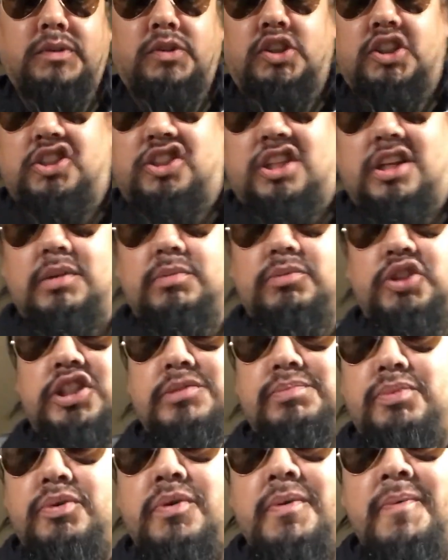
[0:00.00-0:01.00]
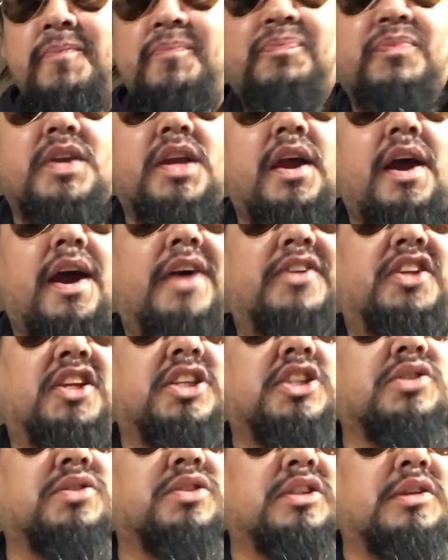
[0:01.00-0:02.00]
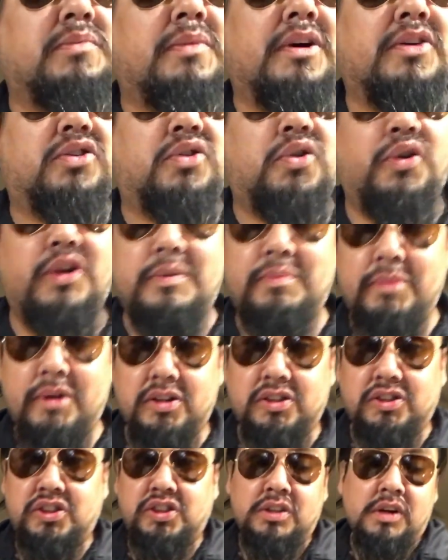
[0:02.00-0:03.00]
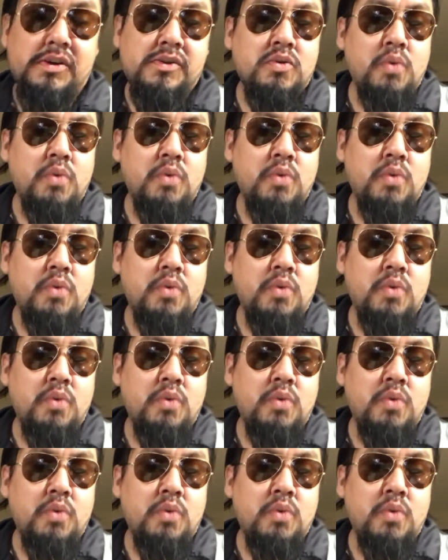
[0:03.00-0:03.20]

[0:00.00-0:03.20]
They sell them cheaper. I think this is about 30 bucks.